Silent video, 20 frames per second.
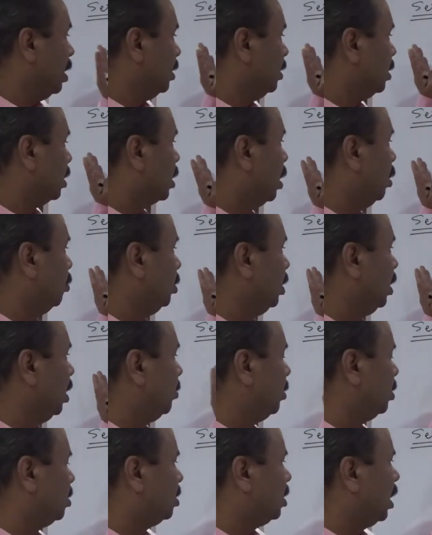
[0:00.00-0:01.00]
The counting
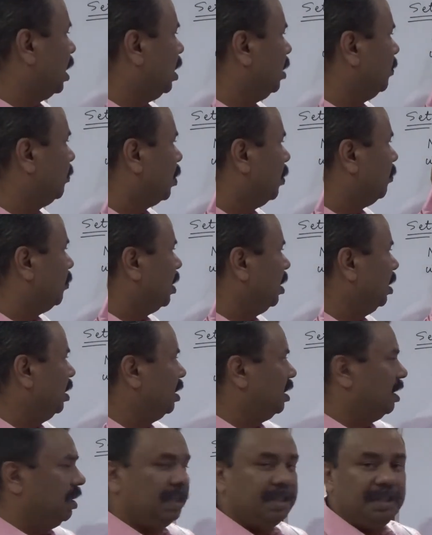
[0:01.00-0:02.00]
number starting from
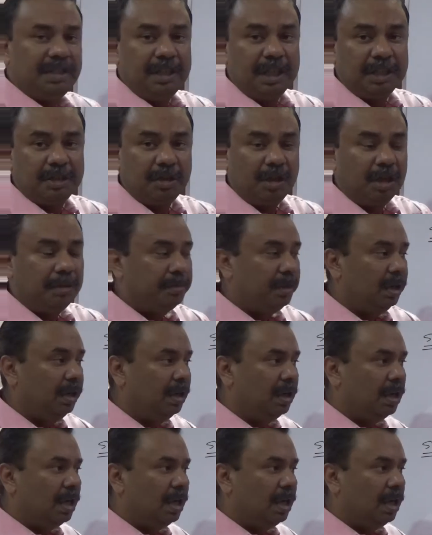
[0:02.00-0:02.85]
1 is natural number,